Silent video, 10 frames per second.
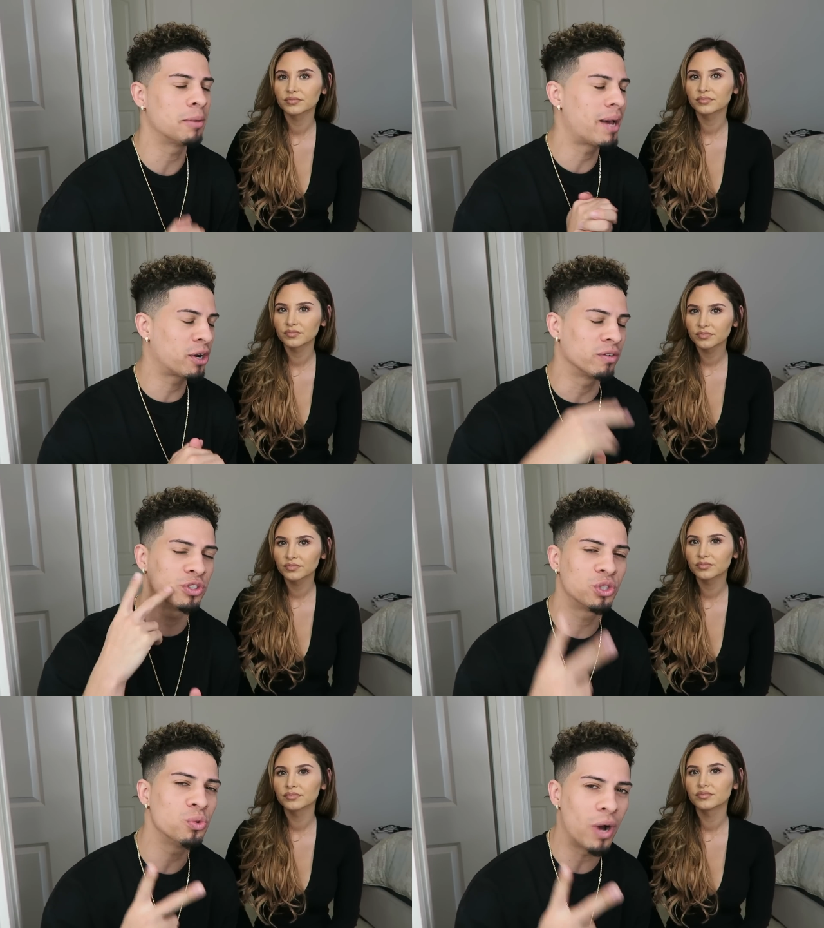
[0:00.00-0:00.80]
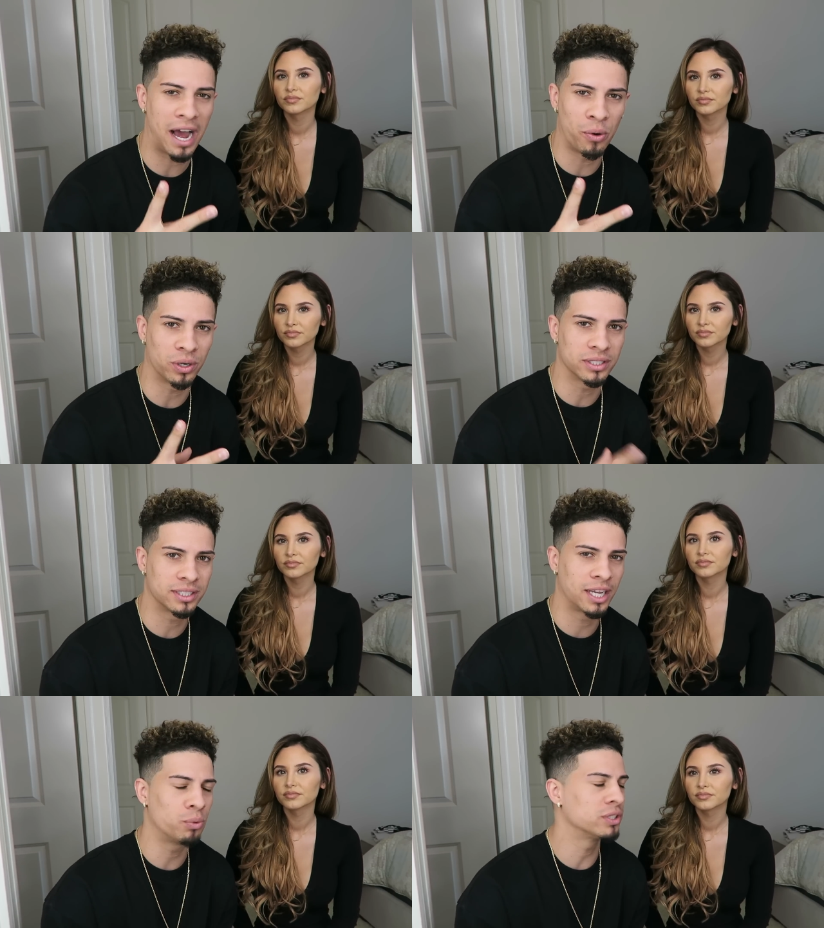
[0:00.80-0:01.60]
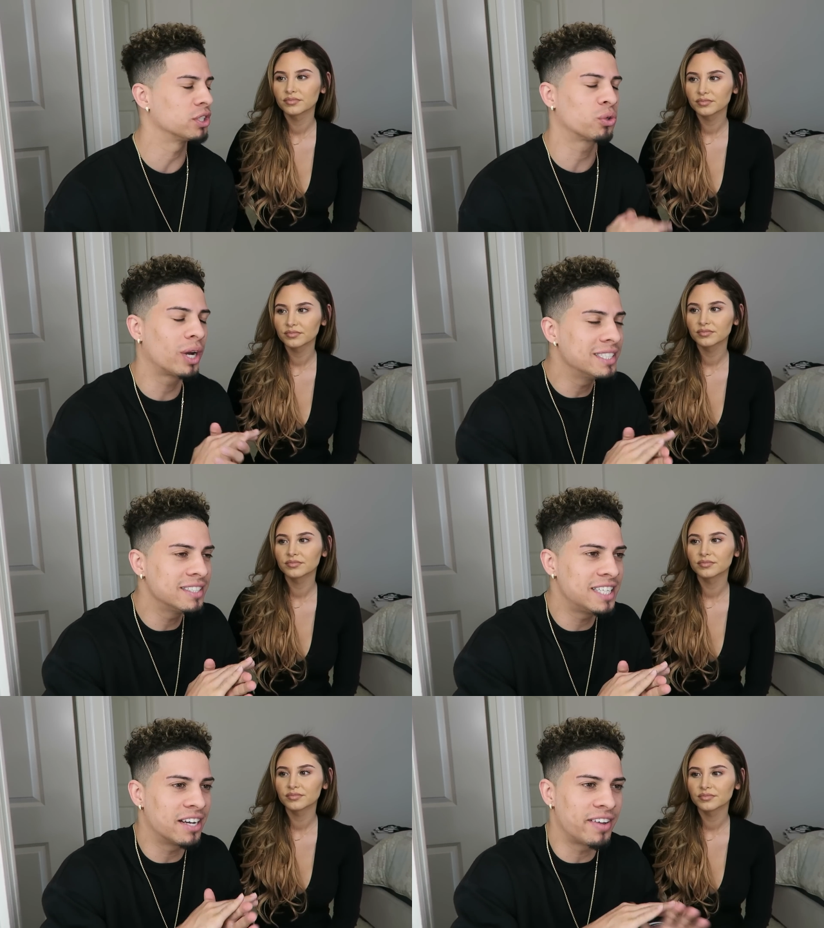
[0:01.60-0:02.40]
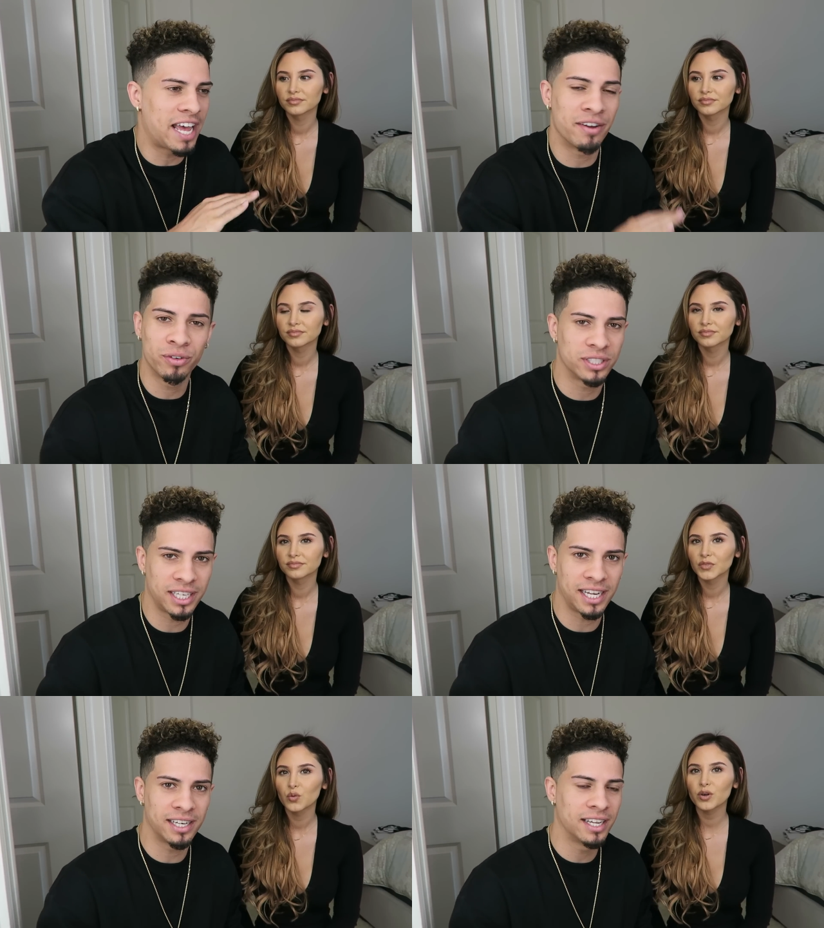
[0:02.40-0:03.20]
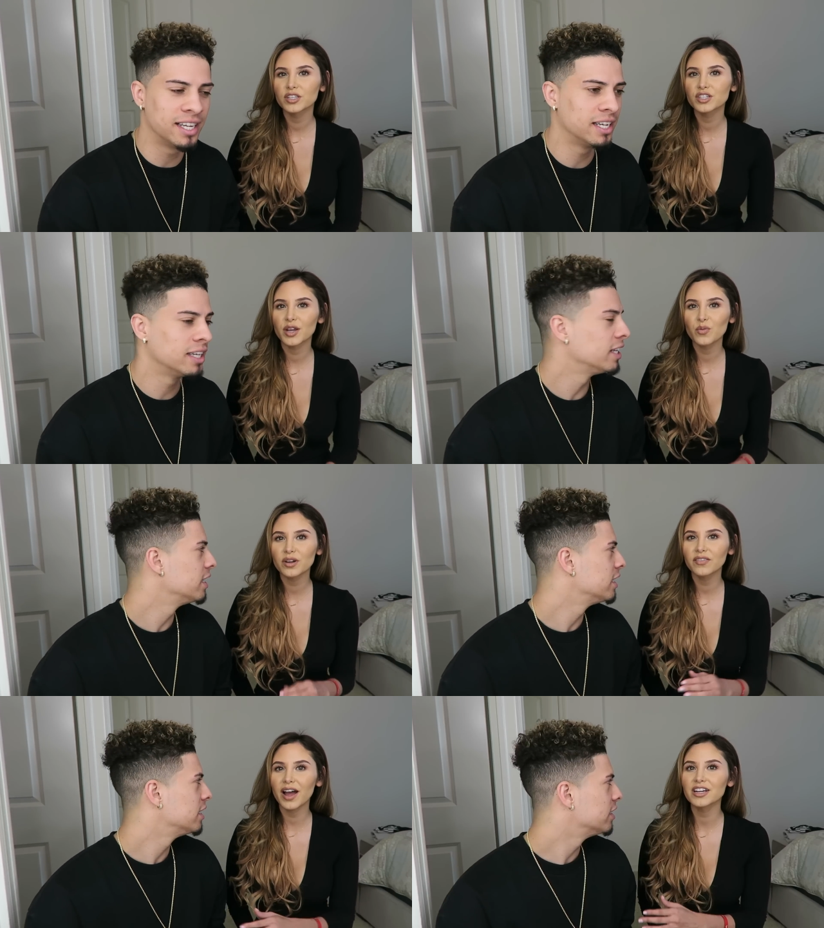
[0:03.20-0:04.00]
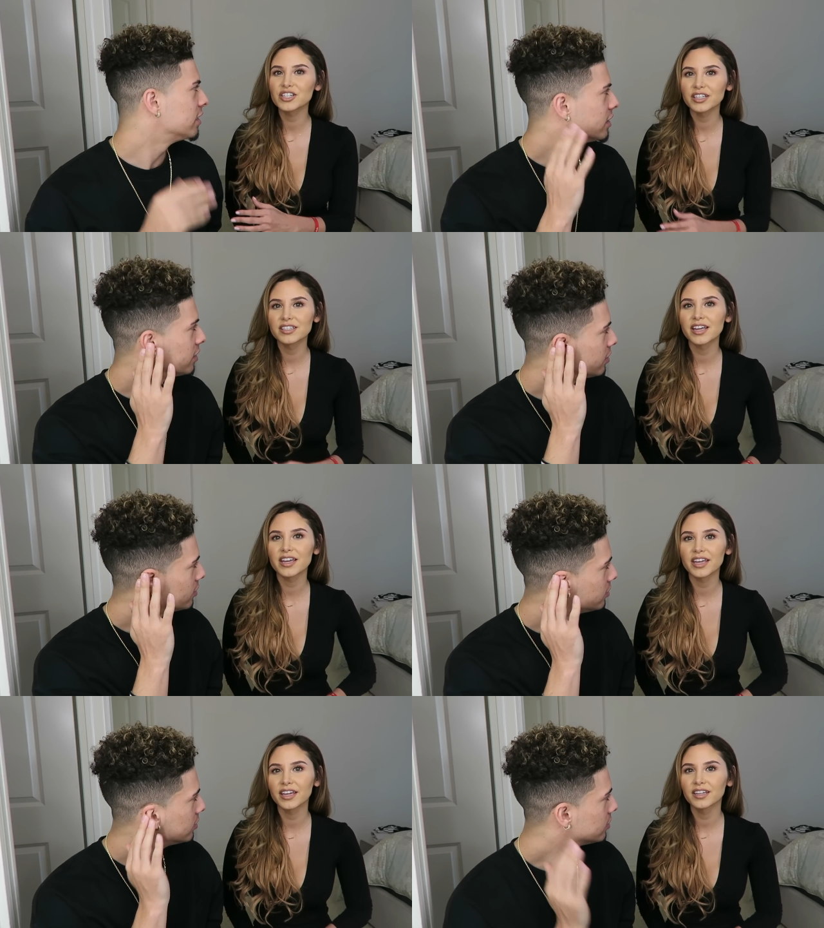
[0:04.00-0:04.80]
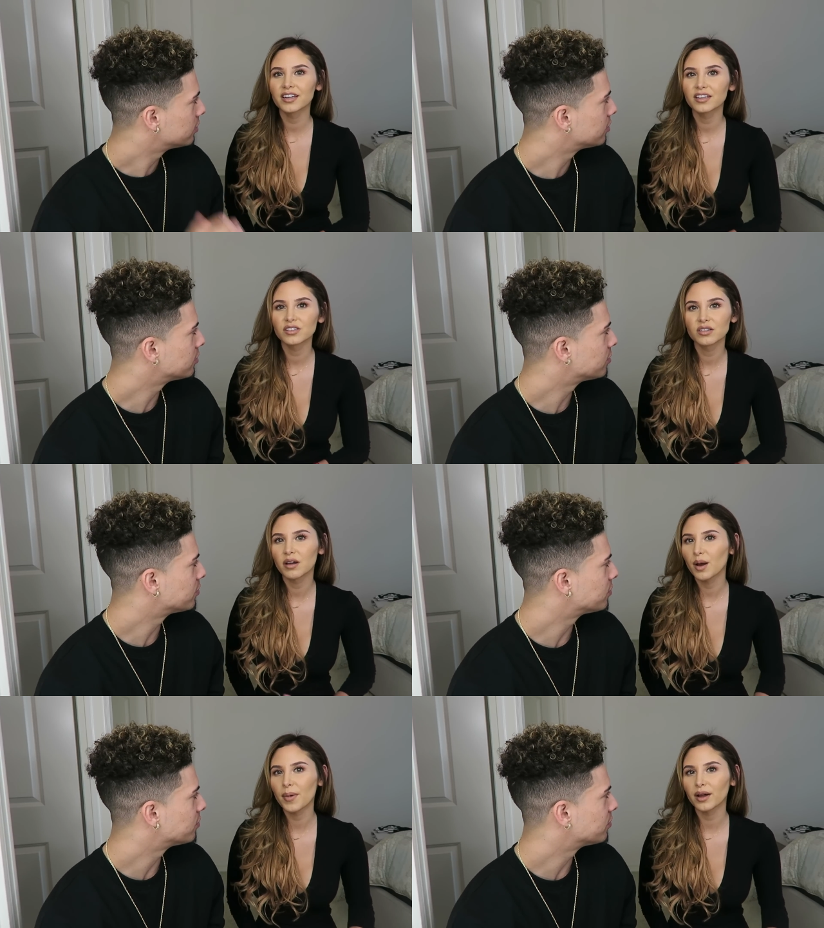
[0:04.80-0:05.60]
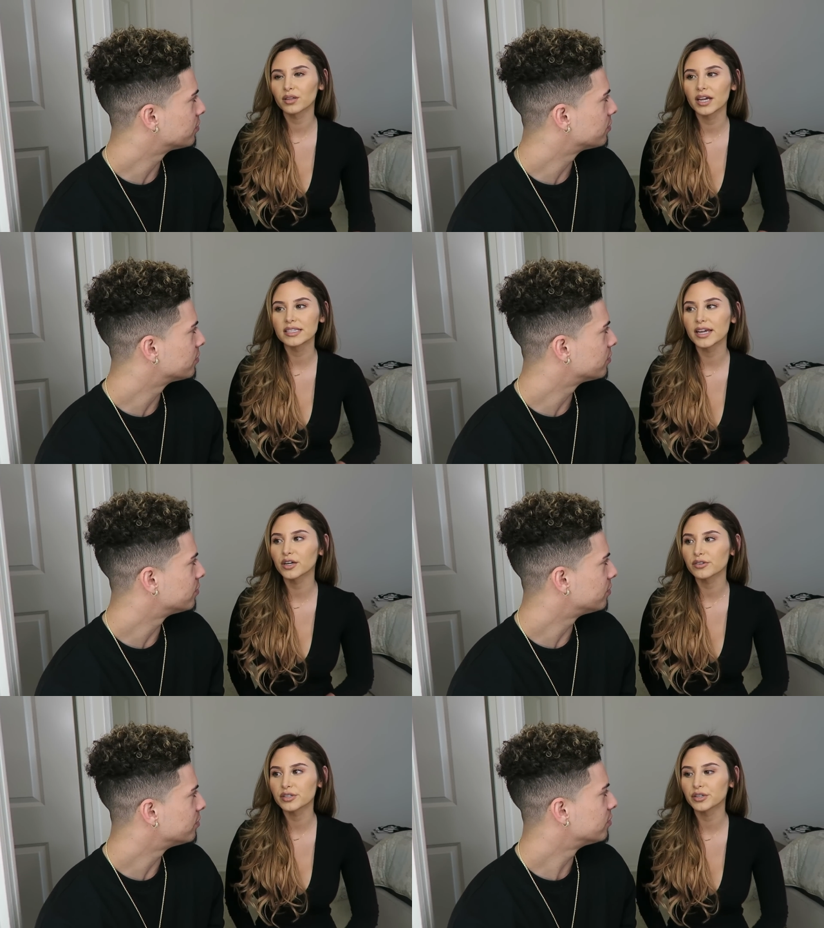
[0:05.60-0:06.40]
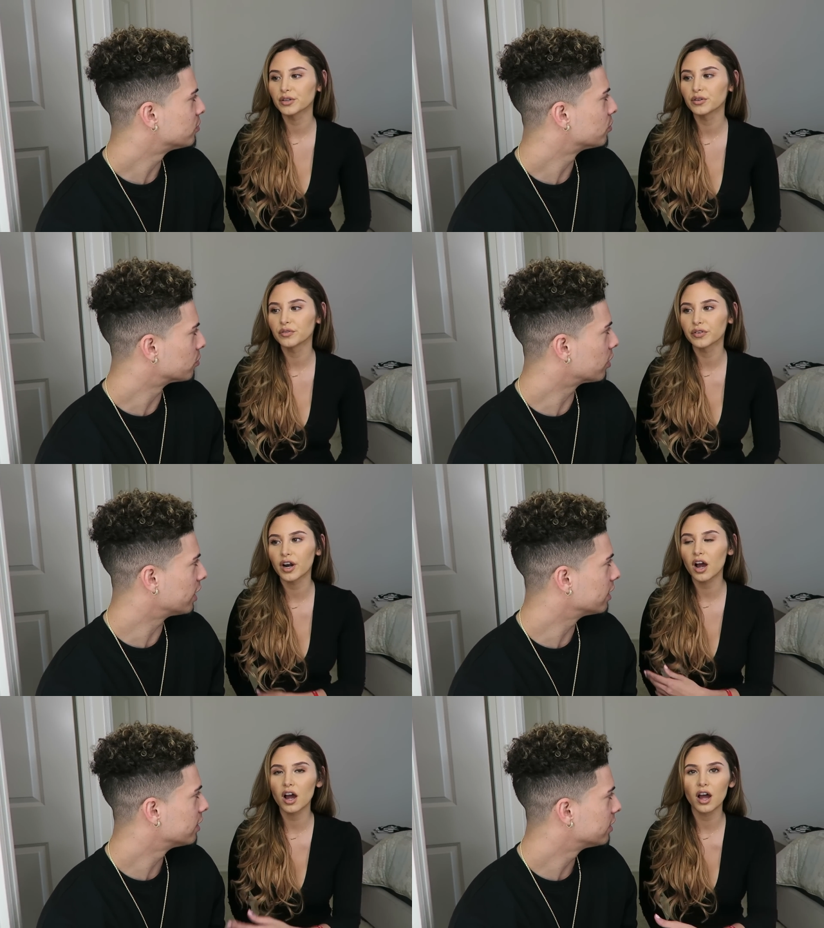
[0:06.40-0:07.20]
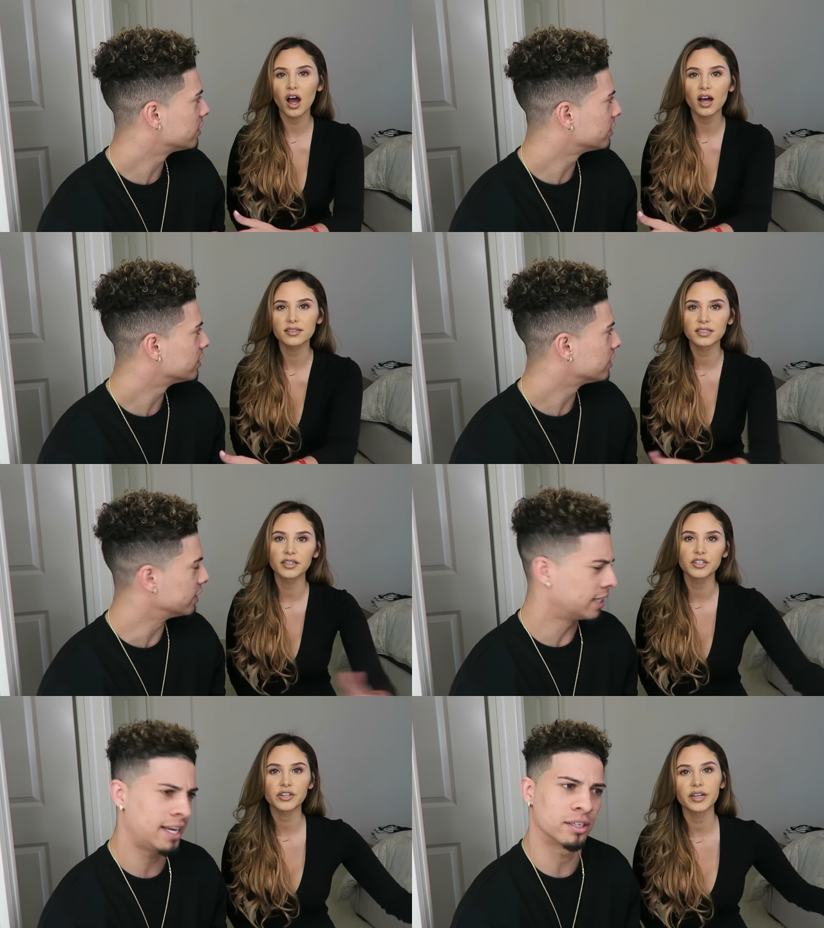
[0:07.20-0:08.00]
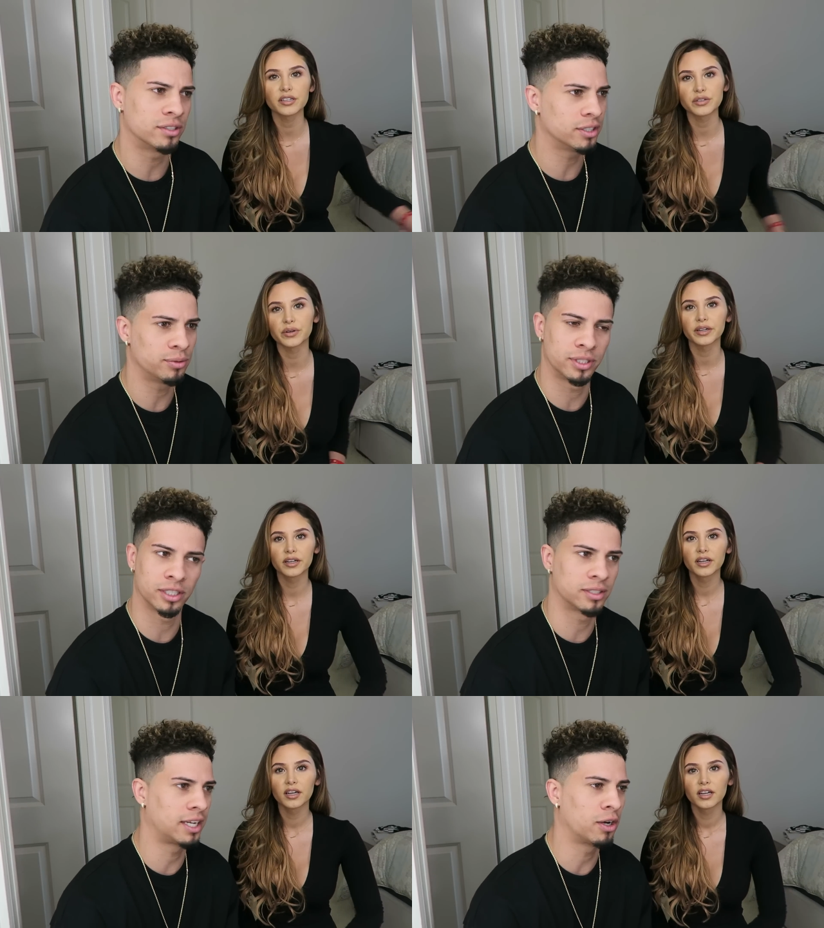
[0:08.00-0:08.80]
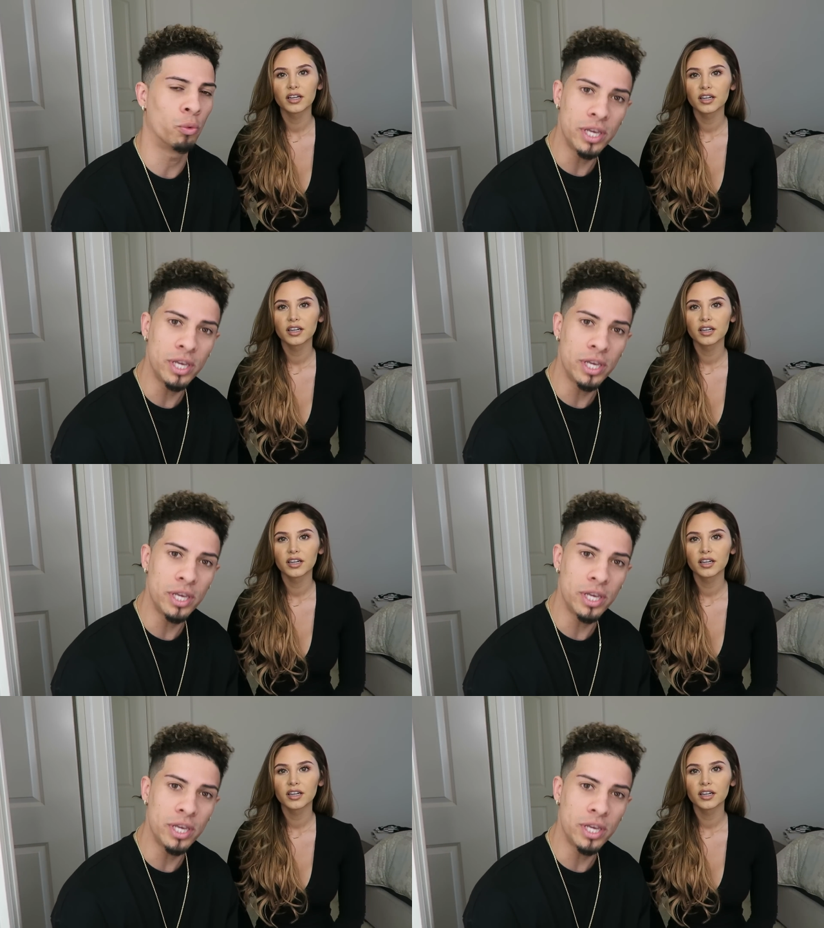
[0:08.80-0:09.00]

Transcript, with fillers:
Speaker 1: in a matter of two hours. It was the craziest thing I've ever seen.
Speaker 2: Which it would have actually taken about a day or two for right. uh, Austin. A day or two it
Speaker 1: took us like a